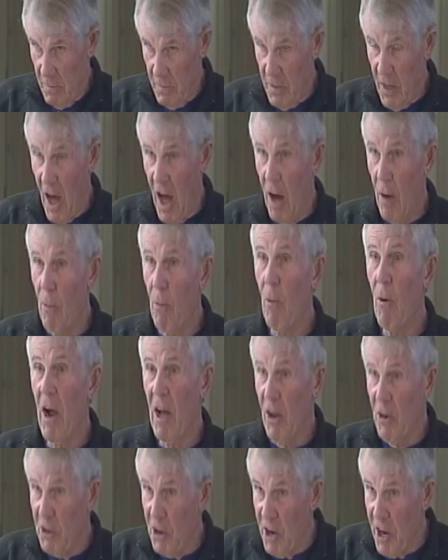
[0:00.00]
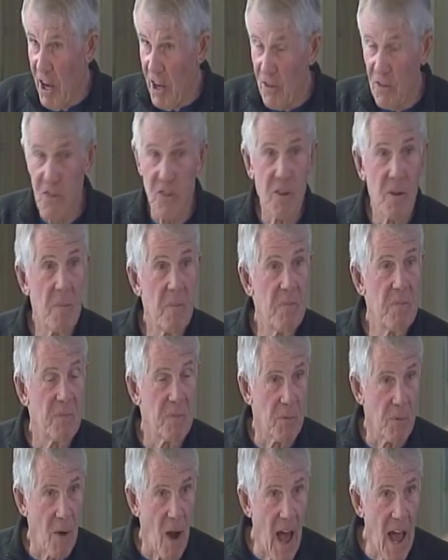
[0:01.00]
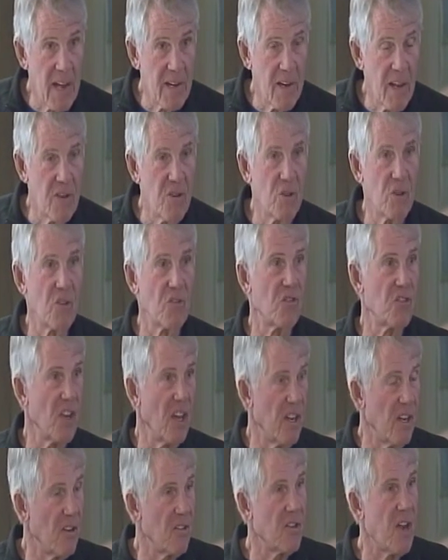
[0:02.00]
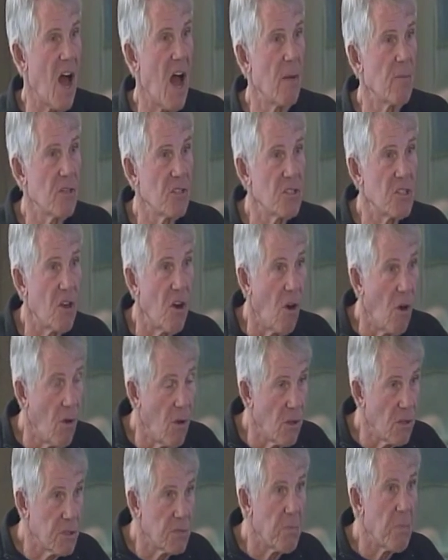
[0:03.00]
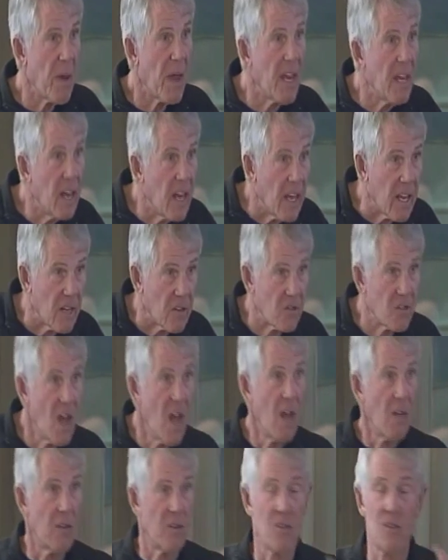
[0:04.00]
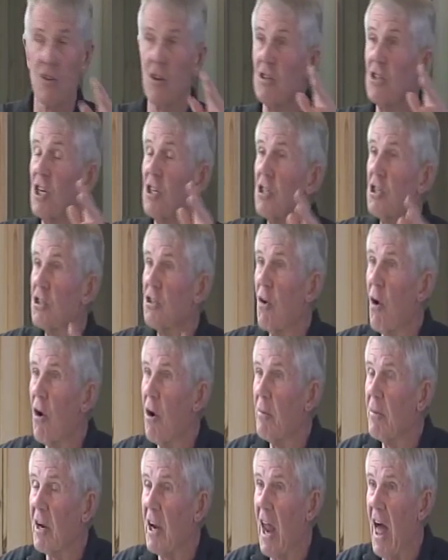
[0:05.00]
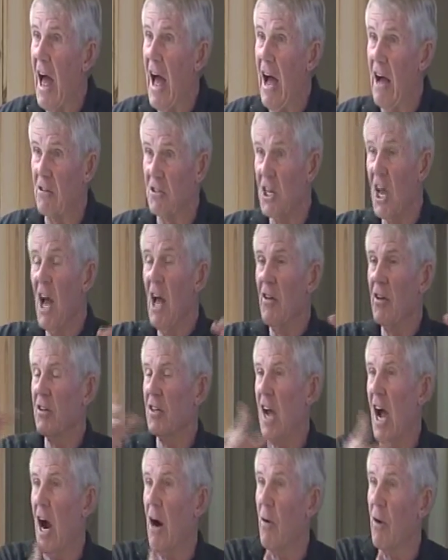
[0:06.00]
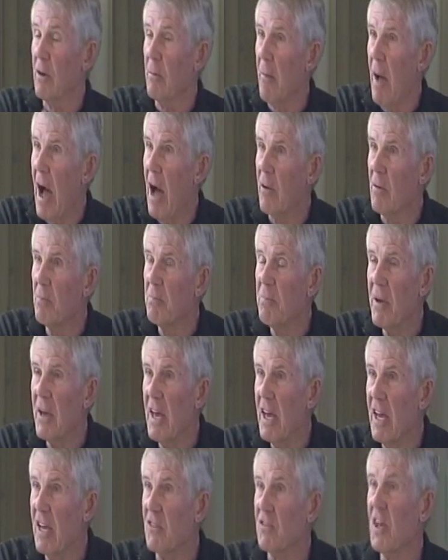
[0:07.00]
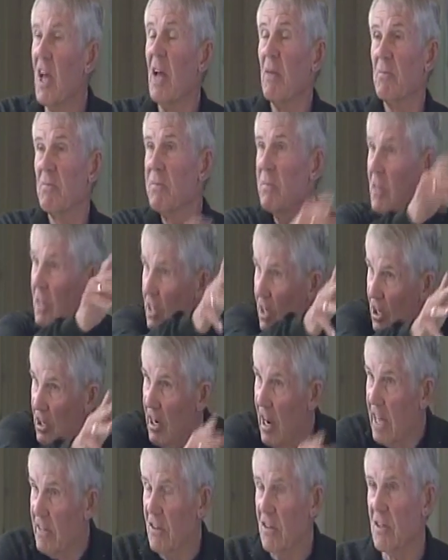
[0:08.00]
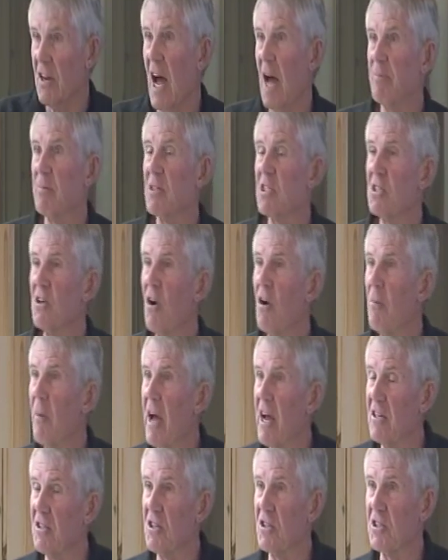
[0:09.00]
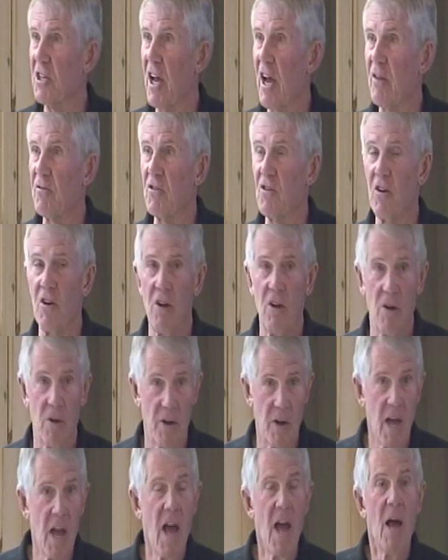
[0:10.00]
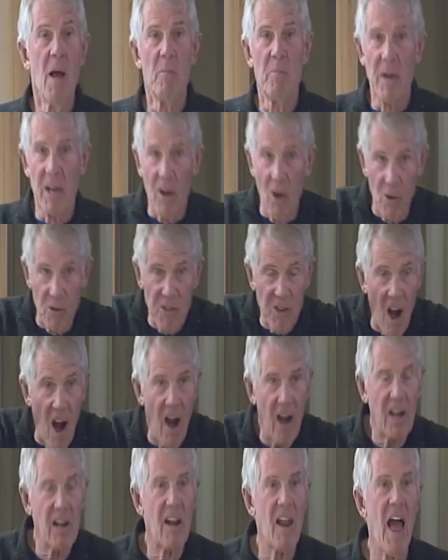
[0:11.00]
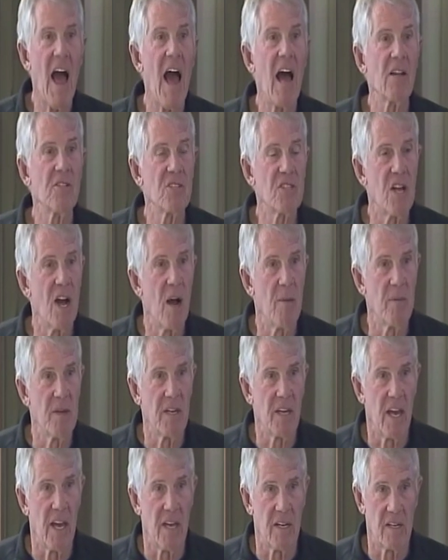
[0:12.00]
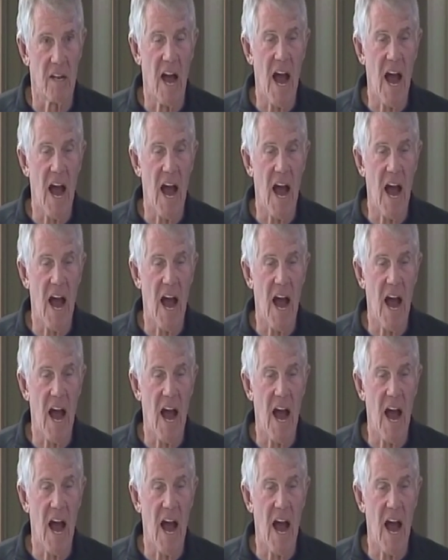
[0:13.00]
The wilderness, right? And you can see it in Thomas Cole's paintings. The surging storm clouds, the towering mountain peaks. Look like the top of Snowmass this afternoon. Big old dark clouds coming in.